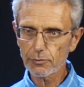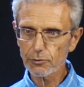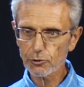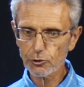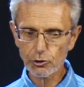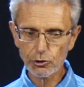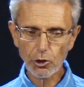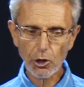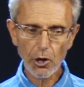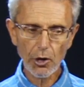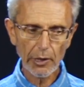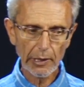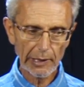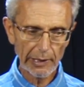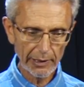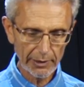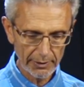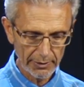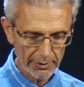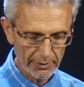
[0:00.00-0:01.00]

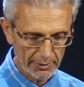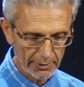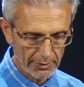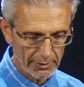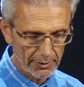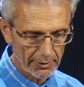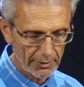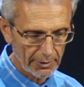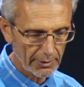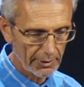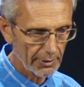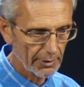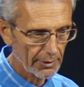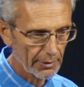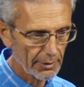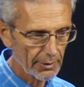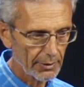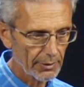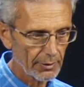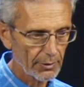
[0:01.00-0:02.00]
soil,
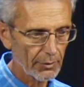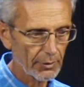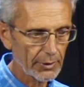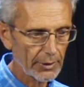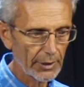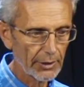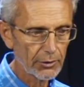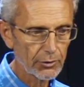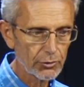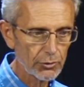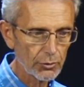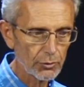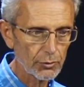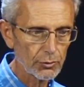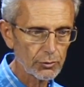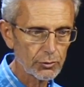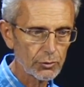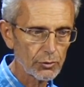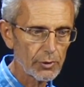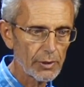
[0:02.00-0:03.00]
okay, to
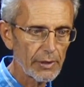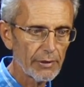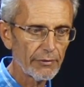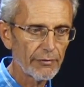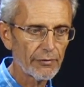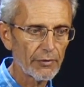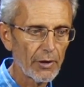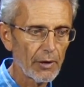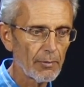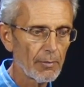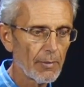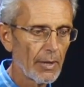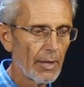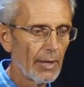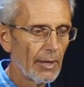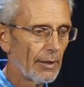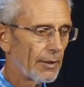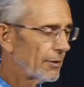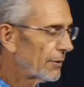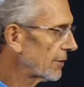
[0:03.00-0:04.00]
live from.
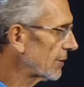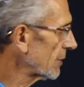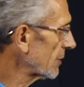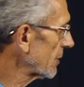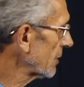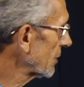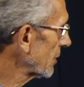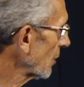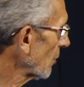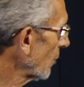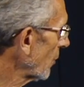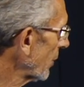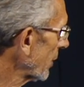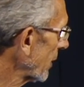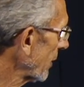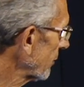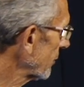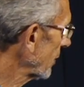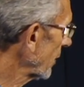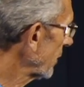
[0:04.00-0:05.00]
This is a work
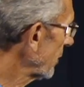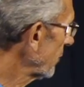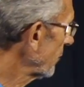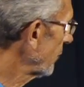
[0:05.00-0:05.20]
I've done in